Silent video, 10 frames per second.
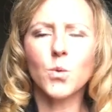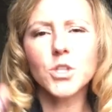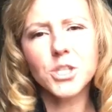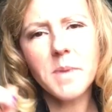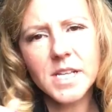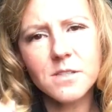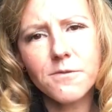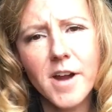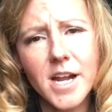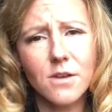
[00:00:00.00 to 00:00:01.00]
Would your best
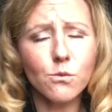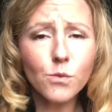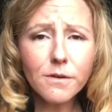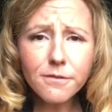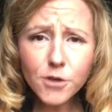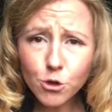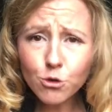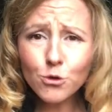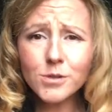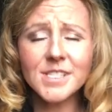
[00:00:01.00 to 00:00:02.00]
friend
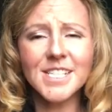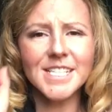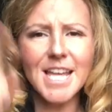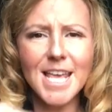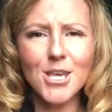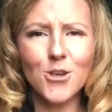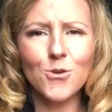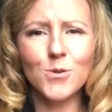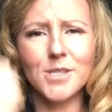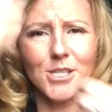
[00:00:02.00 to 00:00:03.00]
refuse to take
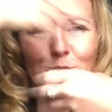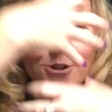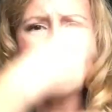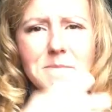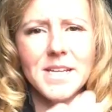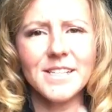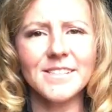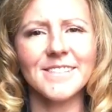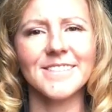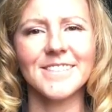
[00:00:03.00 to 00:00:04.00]
you to treatment
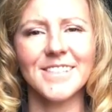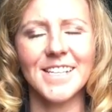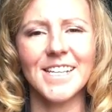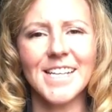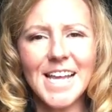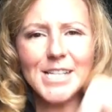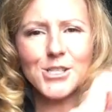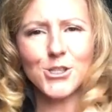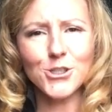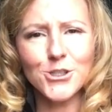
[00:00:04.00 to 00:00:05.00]
and
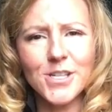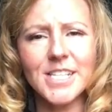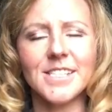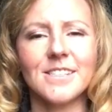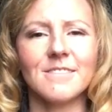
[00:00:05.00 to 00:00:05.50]
surgeries?